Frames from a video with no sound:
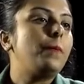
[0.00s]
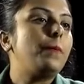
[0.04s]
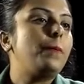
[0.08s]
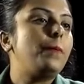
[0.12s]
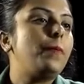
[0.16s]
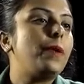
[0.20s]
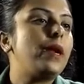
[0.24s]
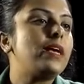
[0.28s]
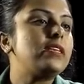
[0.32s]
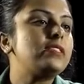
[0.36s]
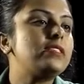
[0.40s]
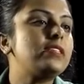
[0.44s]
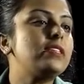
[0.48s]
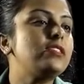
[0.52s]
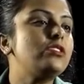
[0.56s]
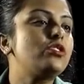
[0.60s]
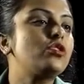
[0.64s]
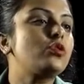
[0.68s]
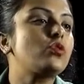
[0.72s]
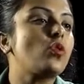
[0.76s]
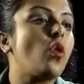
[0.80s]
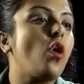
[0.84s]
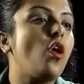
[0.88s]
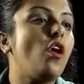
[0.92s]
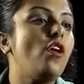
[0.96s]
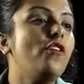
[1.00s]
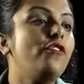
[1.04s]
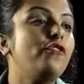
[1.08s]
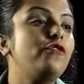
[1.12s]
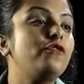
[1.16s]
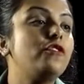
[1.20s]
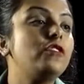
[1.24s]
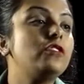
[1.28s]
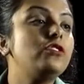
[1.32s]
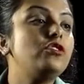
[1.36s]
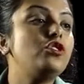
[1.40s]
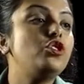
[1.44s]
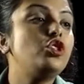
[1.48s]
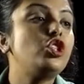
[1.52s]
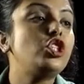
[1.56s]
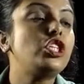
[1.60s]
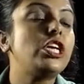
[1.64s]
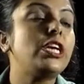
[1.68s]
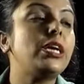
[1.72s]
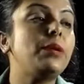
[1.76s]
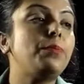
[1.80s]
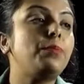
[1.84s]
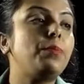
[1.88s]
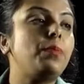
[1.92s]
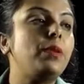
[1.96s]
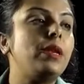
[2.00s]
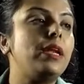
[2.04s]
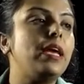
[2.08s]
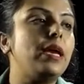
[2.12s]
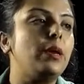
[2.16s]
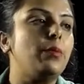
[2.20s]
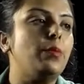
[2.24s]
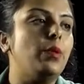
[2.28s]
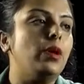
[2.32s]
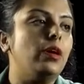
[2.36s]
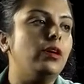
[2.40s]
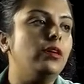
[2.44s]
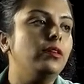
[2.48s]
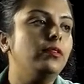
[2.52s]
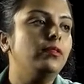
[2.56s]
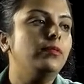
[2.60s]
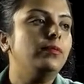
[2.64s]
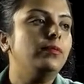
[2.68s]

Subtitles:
presence of cheap labor.